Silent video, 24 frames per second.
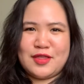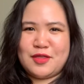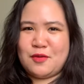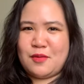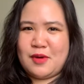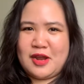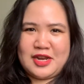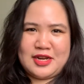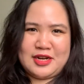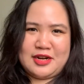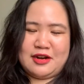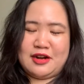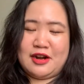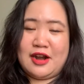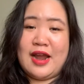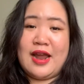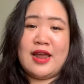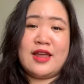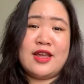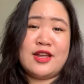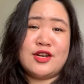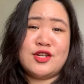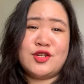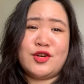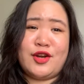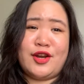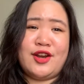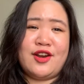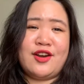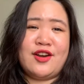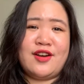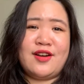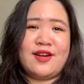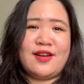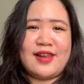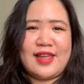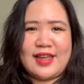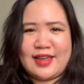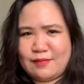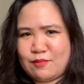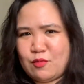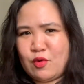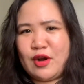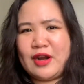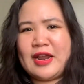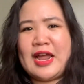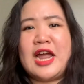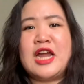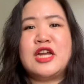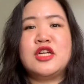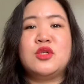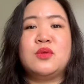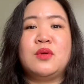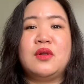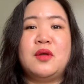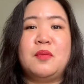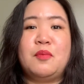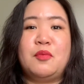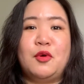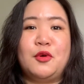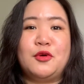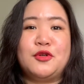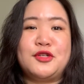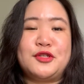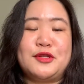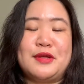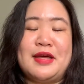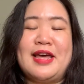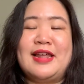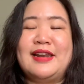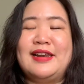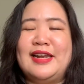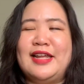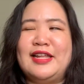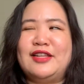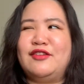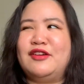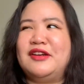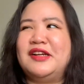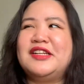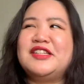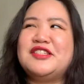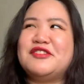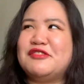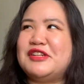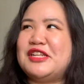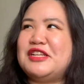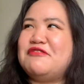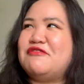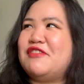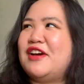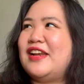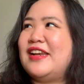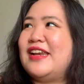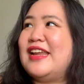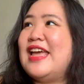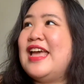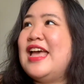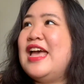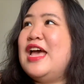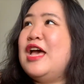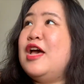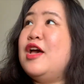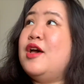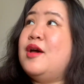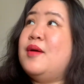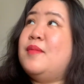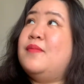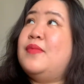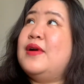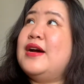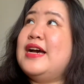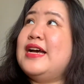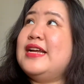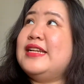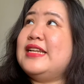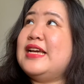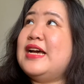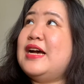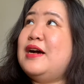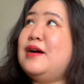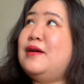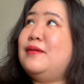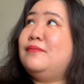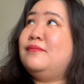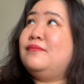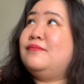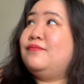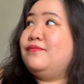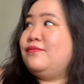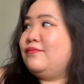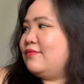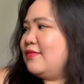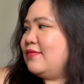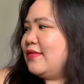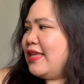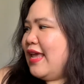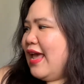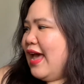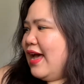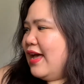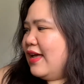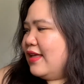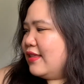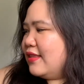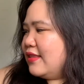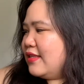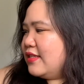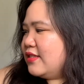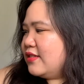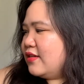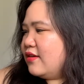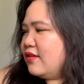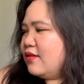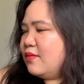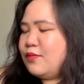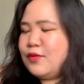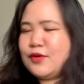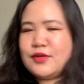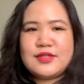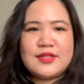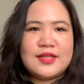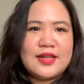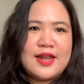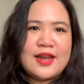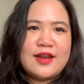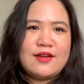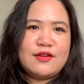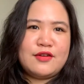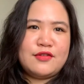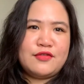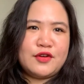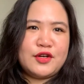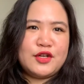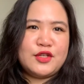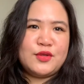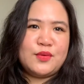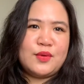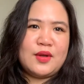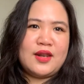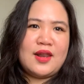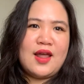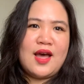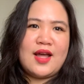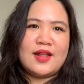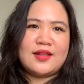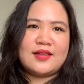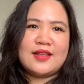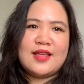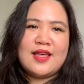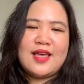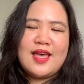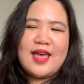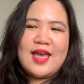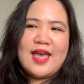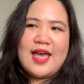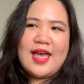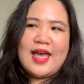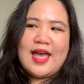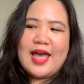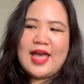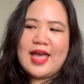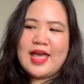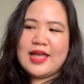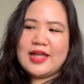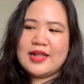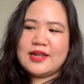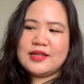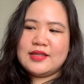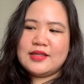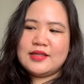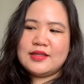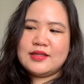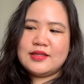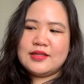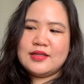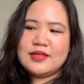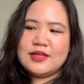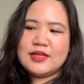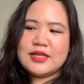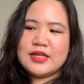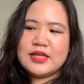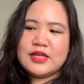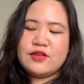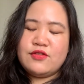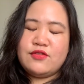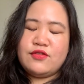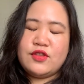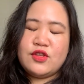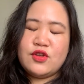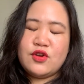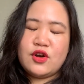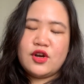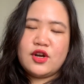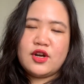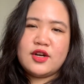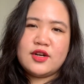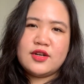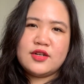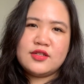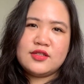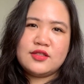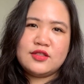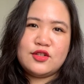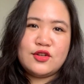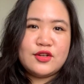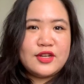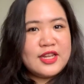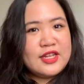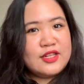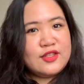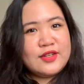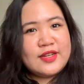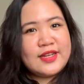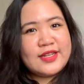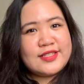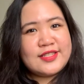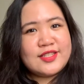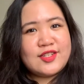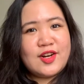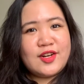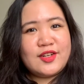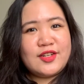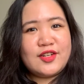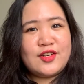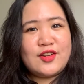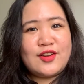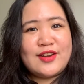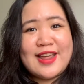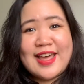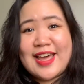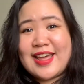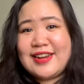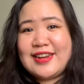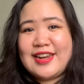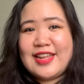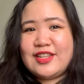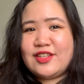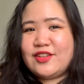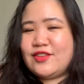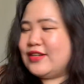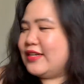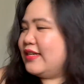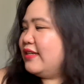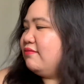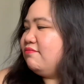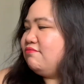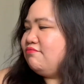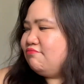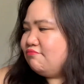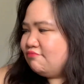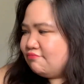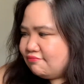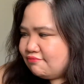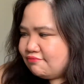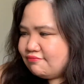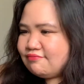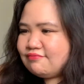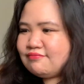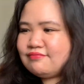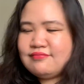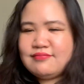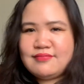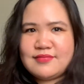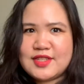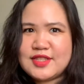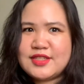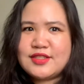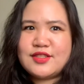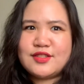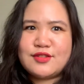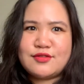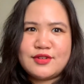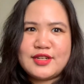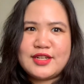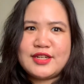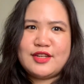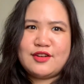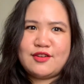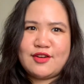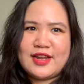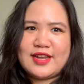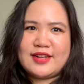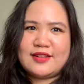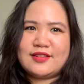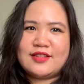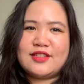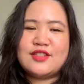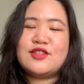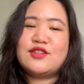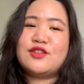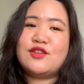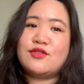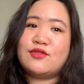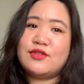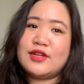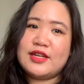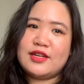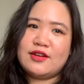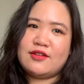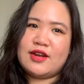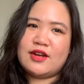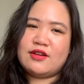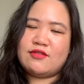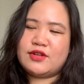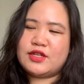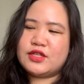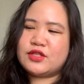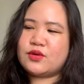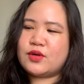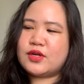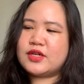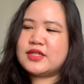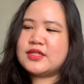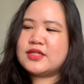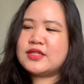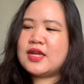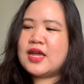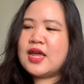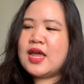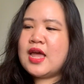her like more casual approach to hand lettering. It's really fun. But yeah, these are the books that I refer to a lot. And if you're looking to get started on hand lettering, this is really great. This is a really great resource.